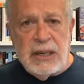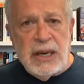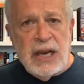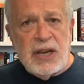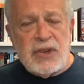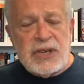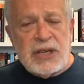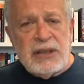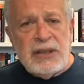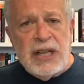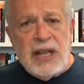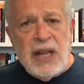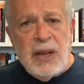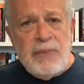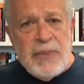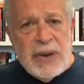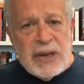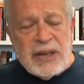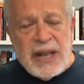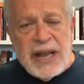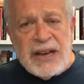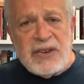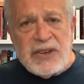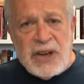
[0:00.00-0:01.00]
It's a little
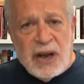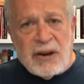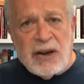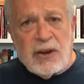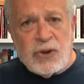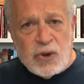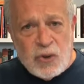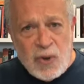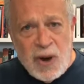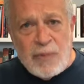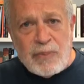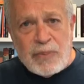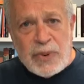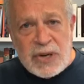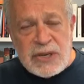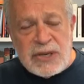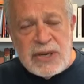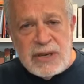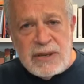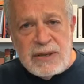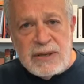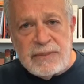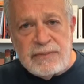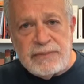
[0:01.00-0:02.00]
bit like Donald Trump,
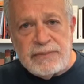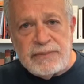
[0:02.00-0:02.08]
isn't it?